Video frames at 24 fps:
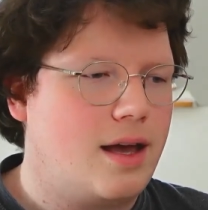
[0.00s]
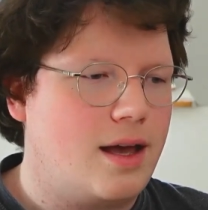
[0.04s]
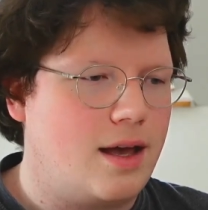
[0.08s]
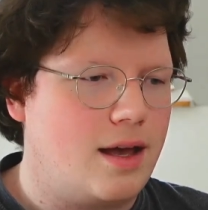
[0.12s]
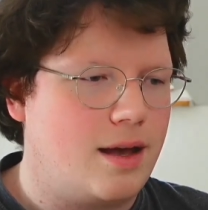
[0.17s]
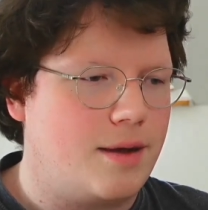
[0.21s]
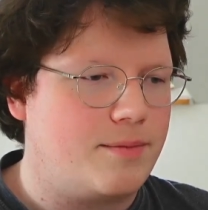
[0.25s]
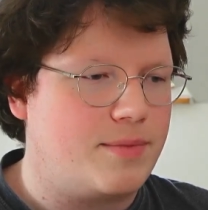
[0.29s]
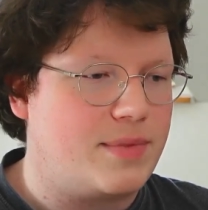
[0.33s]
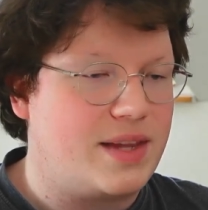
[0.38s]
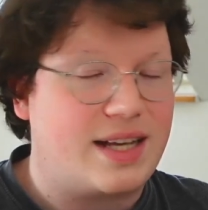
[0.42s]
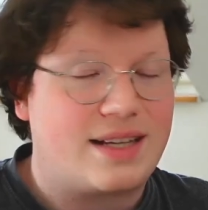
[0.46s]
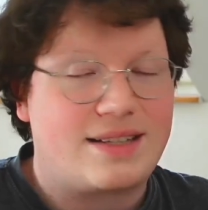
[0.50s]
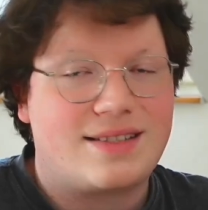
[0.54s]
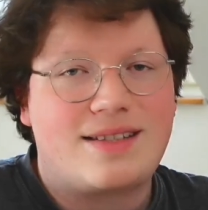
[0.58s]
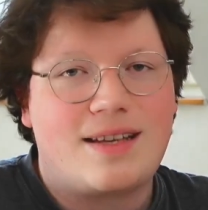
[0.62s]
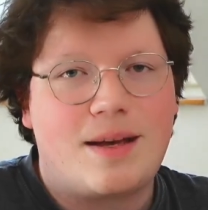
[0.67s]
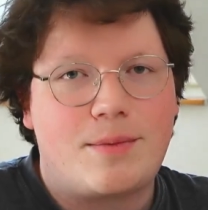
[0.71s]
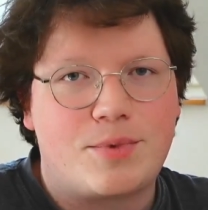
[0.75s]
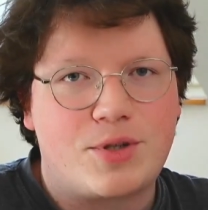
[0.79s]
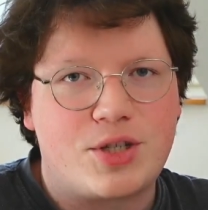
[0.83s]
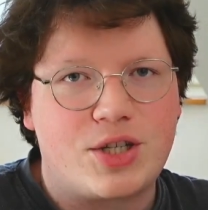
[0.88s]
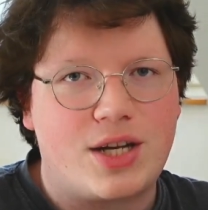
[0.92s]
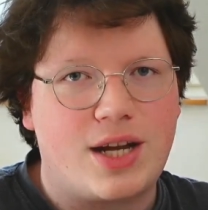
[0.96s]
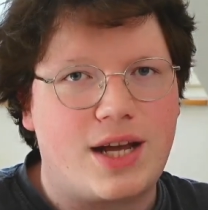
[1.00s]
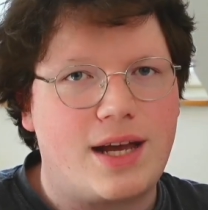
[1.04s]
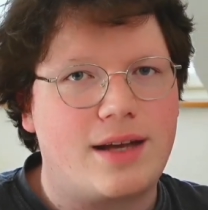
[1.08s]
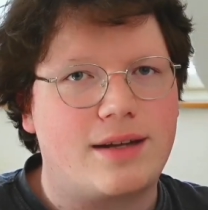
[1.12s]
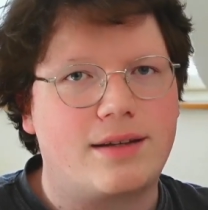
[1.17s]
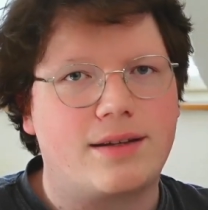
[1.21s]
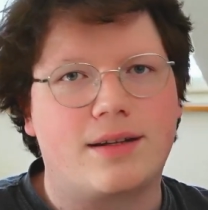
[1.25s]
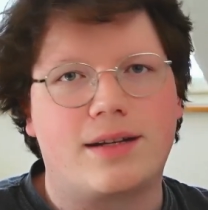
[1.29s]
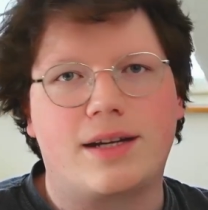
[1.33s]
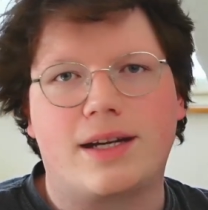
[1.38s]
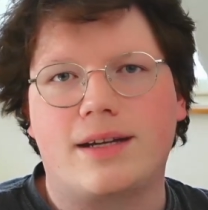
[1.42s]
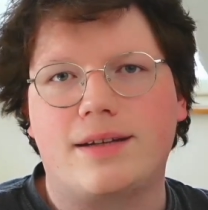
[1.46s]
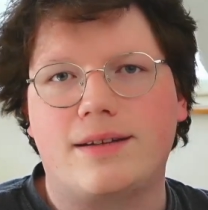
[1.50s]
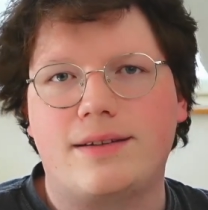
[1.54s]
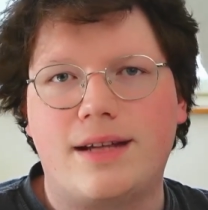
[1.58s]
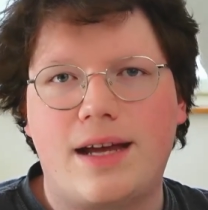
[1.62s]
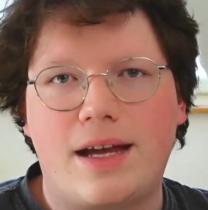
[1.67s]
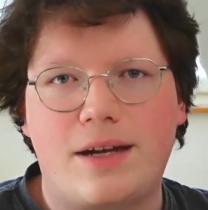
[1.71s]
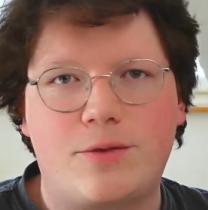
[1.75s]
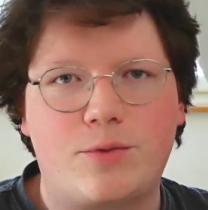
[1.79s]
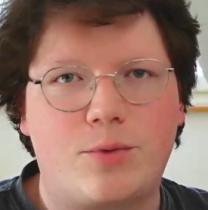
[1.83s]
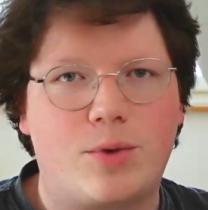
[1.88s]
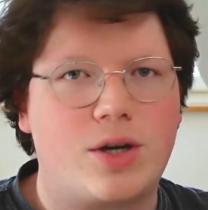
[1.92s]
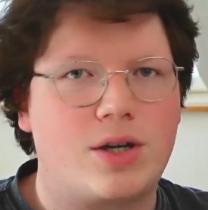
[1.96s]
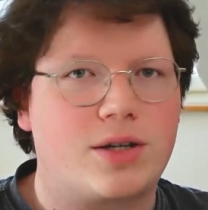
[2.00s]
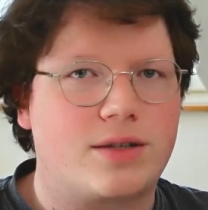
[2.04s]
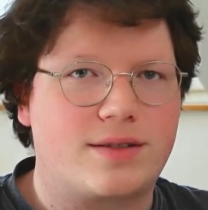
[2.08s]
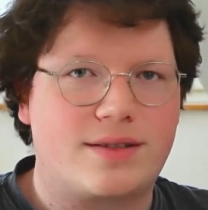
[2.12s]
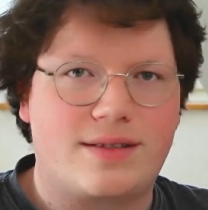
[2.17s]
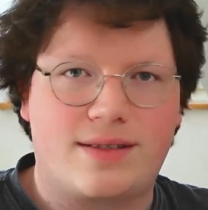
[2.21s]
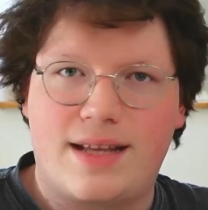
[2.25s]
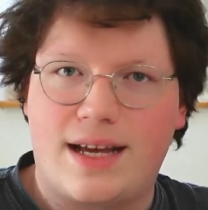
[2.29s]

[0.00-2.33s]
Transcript: um, exception handling, networks,